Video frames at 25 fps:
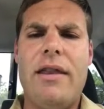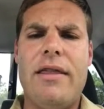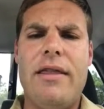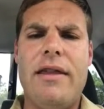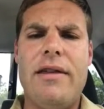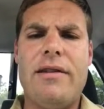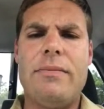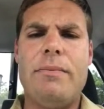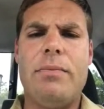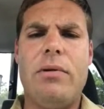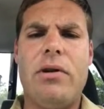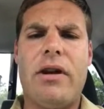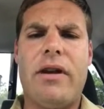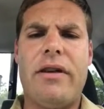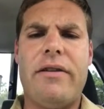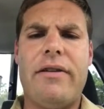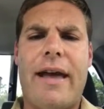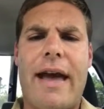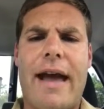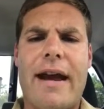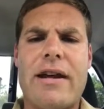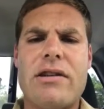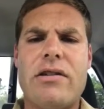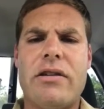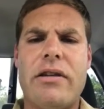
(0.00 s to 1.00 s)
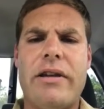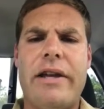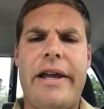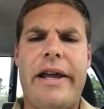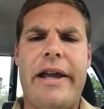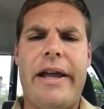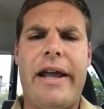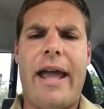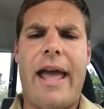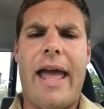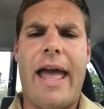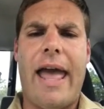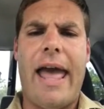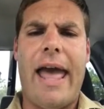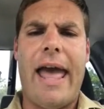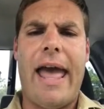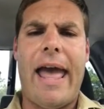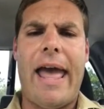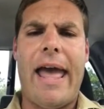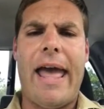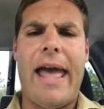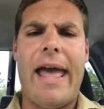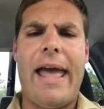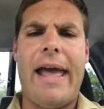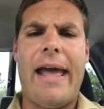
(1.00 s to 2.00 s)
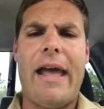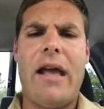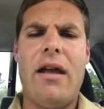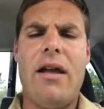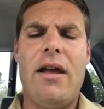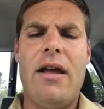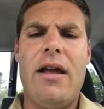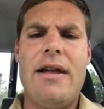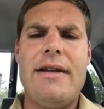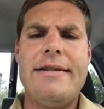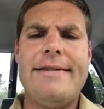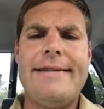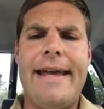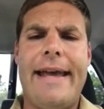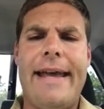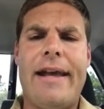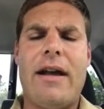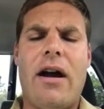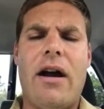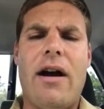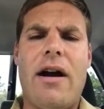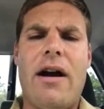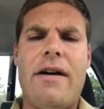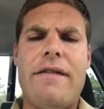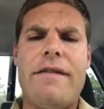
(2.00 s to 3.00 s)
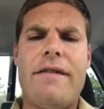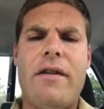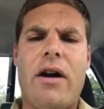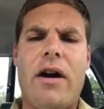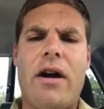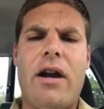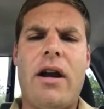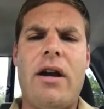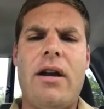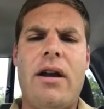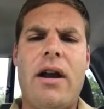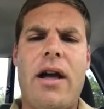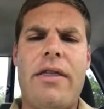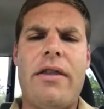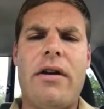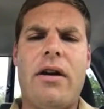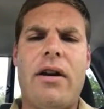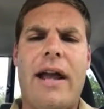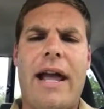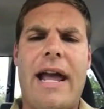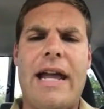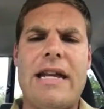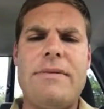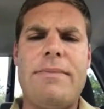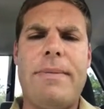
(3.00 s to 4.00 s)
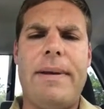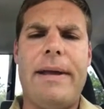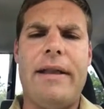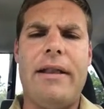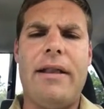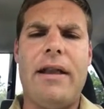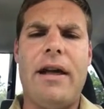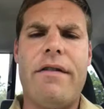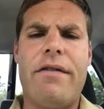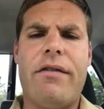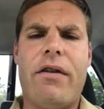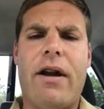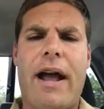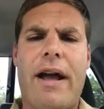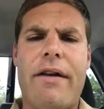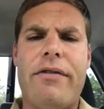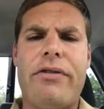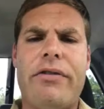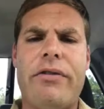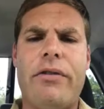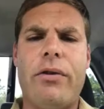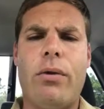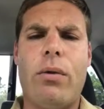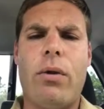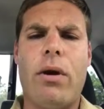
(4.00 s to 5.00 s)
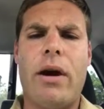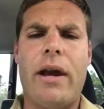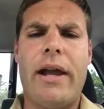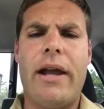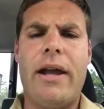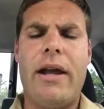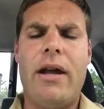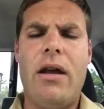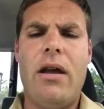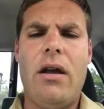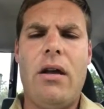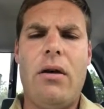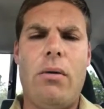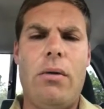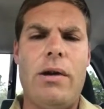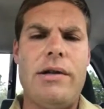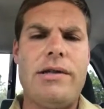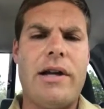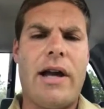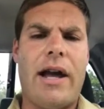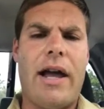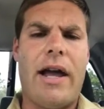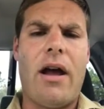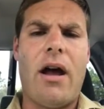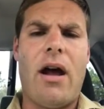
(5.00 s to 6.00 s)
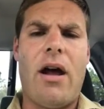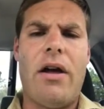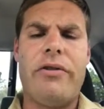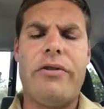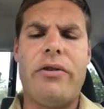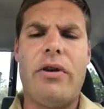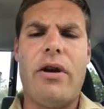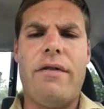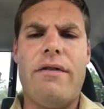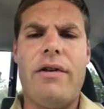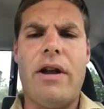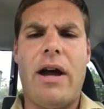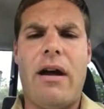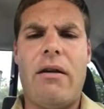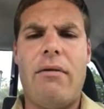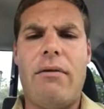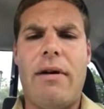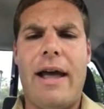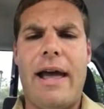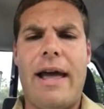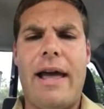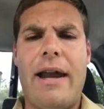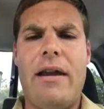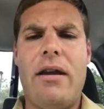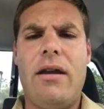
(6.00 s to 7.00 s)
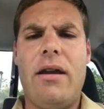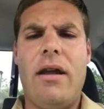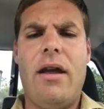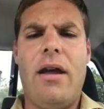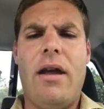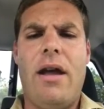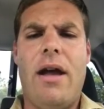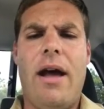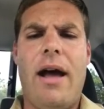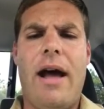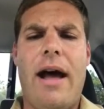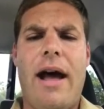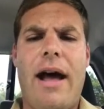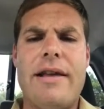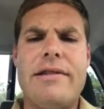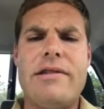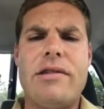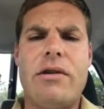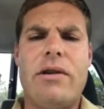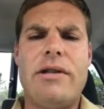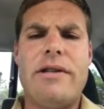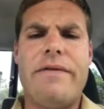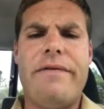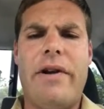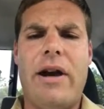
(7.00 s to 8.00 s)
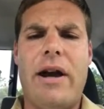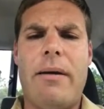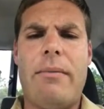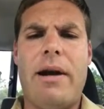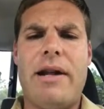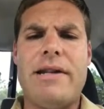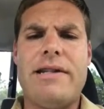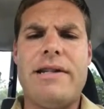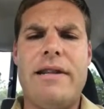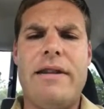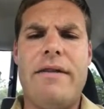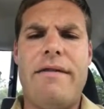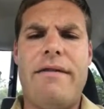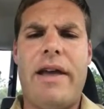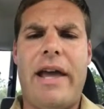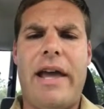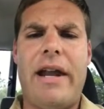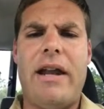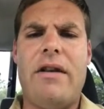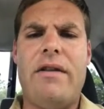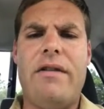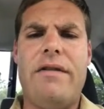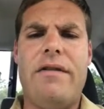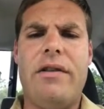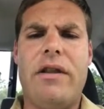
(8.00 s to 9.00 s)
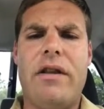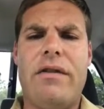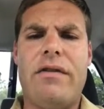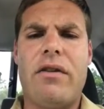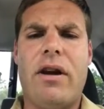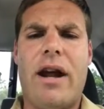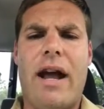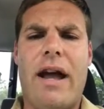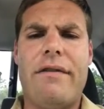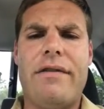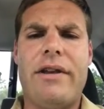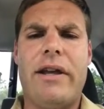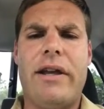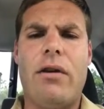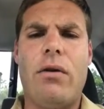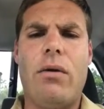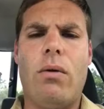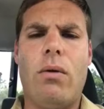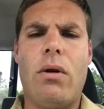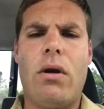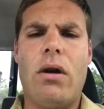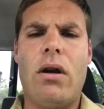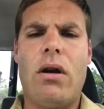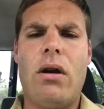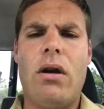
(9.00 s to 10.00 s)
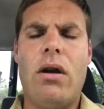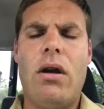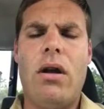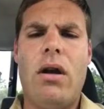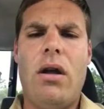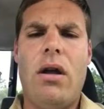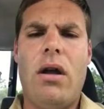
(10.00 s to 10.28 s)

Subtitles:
This book is actually a takeoff on another H.P. Lovecraft story, which I also have not read. So it's very much in the vein of Lovecraftian horror.